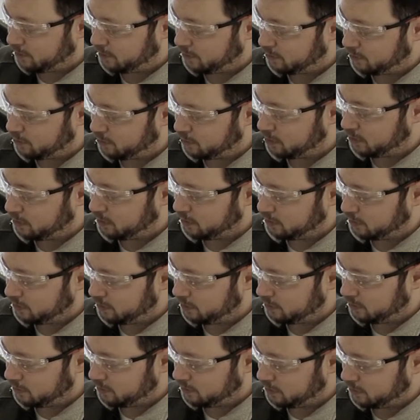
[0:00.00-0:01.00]
a short
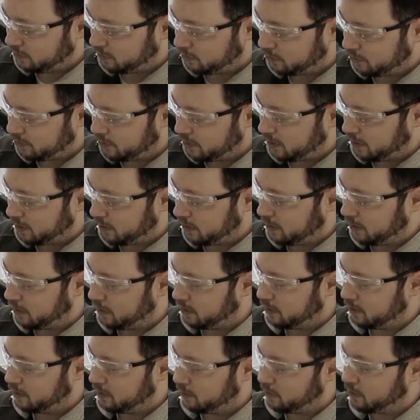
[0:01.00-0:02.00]
little shank
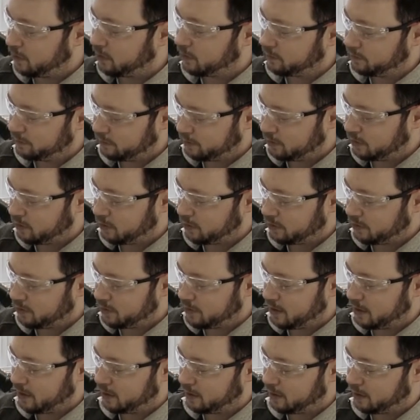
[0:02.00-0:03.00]
here, well, long
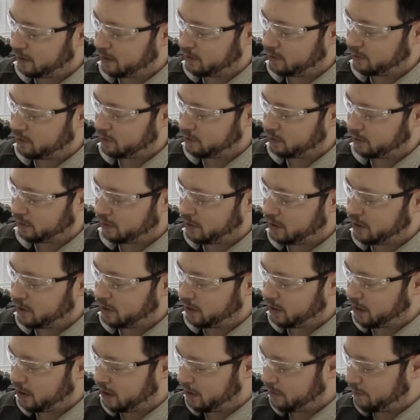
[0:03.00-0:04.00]
shank and a short
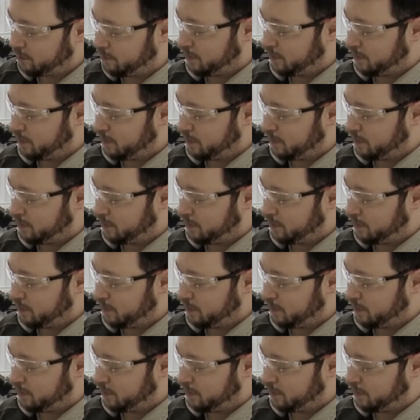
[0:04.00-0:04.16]
cutting head.